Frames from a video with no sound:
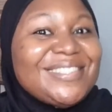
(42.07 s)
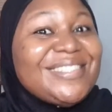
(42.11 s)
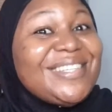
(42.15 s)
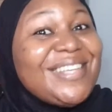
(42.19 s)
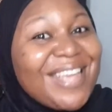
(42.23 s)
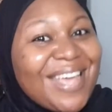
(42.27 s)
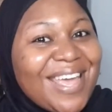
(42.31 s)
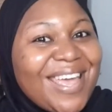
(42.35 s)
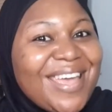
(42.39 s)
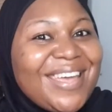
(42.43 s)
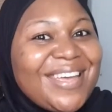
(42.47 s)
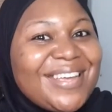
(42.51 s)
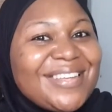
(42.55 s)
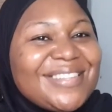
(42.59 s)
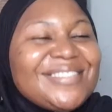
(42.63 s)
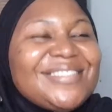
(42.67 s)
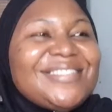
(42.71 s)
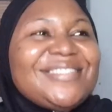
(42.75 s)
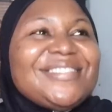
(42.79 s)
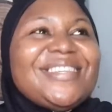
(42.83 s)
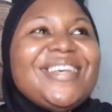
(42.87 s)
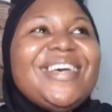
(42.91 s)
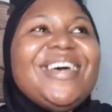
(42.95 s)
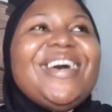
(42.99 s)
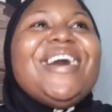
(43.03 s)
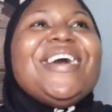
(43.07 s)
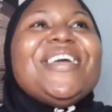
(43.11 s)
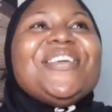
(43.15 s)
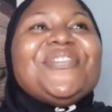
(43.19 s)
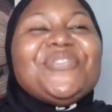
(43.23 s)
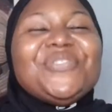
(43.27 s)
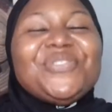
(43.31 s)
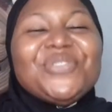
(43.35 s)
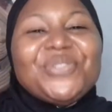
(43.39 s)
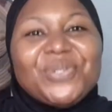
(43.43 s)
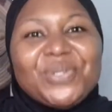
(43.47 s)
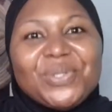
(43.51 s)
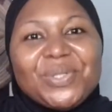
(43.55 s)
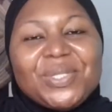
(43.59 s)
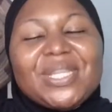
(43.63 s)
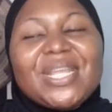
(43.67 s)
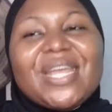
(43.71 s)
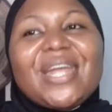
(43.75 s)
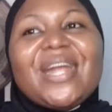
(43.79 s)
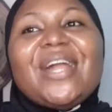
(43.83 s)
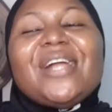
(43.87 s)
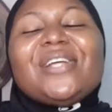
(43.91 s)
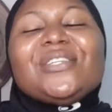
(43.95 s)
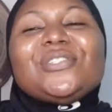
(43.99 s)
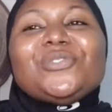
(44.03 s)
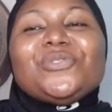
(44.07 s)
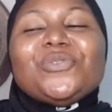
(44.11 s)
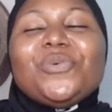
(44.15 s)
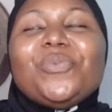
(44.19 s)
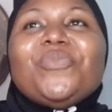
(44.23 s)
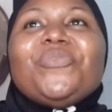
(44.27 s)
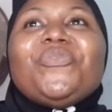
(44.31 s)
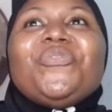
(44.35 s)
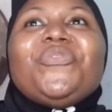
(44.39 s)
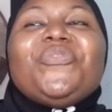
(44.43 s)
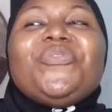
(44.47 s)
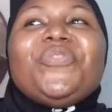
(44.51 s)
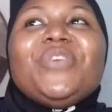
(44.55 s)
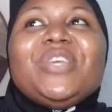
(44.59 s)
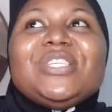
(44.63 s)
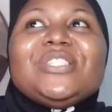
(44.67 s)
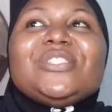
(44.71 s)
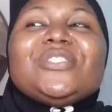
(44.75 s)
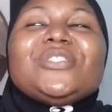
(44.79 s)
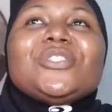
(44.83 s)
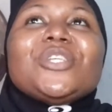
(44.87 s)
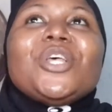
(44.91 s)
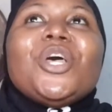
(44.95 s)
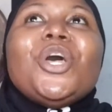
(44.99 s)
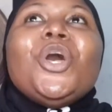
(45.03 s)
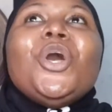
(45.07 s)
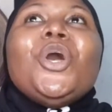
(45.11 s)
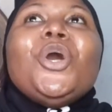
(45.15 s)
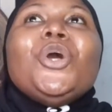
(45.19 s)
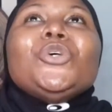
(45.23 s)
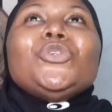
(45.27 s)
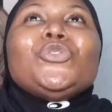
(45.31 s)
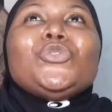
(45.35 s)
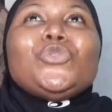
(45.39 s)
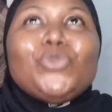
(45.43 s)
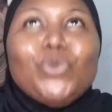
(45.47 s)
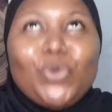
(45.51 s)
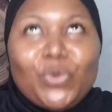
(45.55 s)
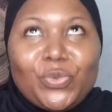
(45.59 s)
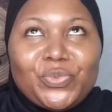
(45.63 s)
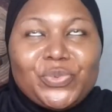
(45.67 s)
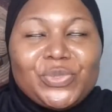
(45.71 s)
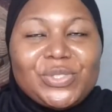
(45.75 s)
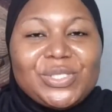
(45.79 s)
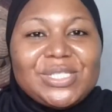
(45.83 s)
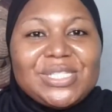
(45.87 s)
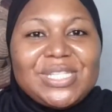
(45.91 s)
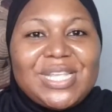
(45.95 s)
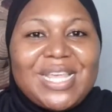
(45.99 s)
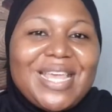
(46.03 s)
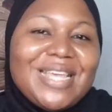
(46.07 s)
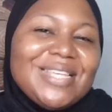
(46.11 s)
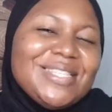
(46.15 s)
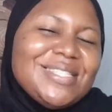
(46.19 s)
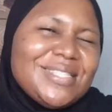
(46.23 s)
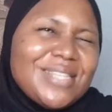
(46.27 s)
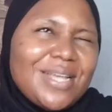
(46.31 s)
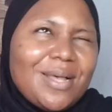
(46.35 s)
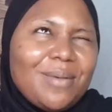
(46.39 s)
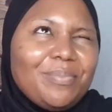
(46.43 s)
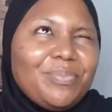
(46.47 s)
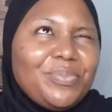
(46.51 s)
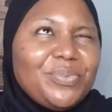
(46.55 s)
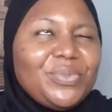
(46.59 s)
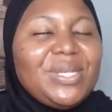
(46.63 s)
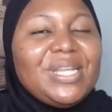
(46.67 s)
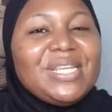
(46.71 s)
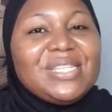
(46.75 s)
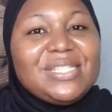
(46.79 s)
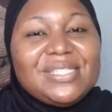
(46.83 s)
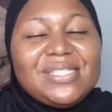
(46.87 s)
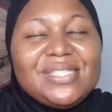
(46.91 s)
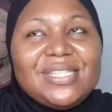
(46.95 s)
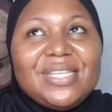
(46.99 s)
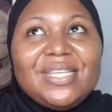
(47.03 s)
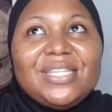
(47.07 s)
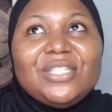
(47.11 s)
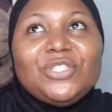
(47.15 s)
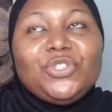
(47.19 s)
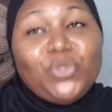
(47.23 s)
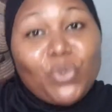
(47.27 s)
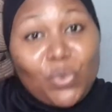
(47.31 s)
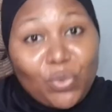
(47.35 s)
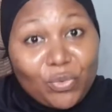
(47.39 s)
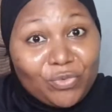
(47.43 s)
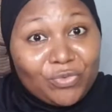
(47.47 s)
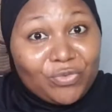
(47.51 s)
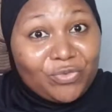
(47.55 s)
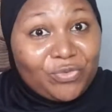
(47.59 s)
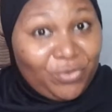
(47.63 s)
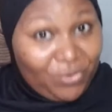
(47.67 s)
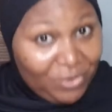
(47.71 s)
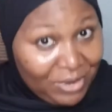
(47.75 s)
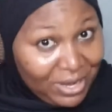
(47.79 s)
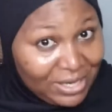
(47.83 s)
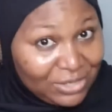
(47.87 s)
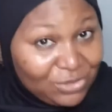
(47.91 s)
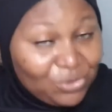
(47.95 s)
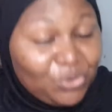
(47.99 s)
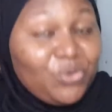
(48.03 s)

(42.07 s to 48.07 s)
Yes, even though there are some face soaps, example, let's say Dove, right?